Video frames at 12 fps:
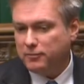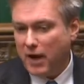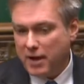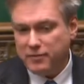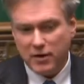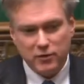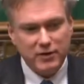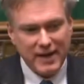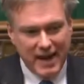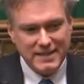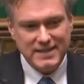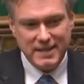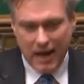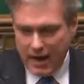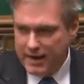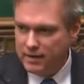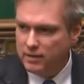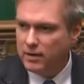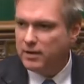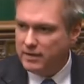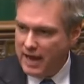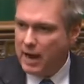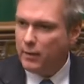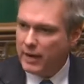589
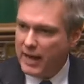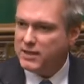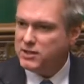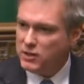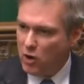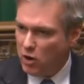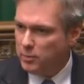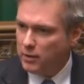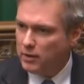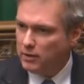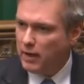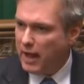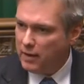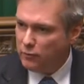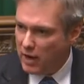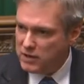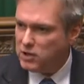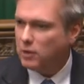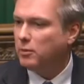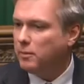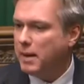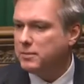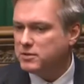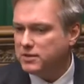now elected honourable and right
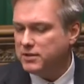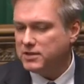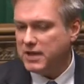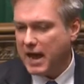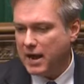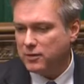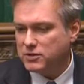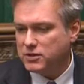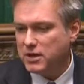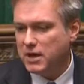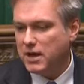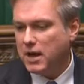honourable members of this House